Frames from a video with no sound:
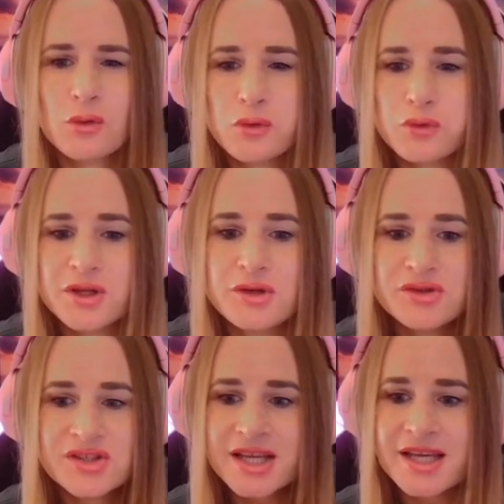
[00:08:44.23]
Did you
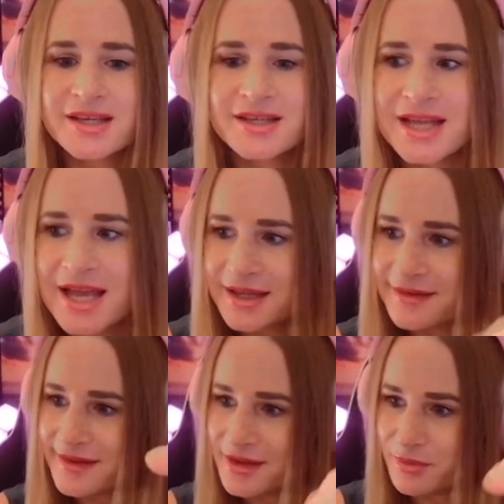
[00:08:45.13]
see it just land
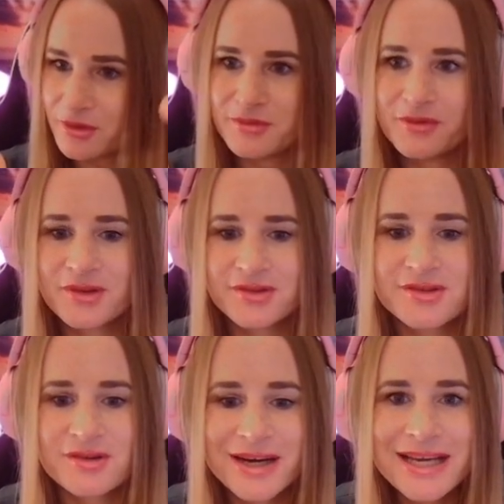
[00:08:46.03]
just at the bottom of the
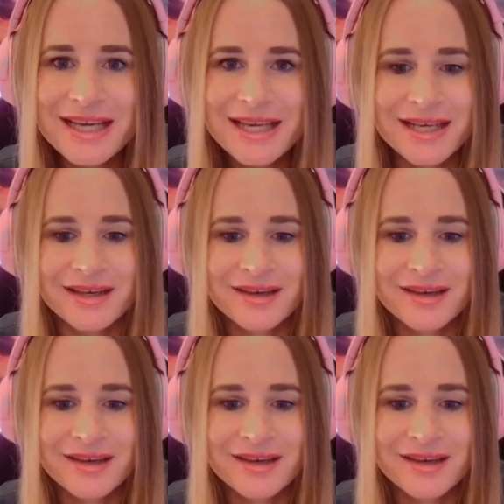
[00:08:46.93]
screen?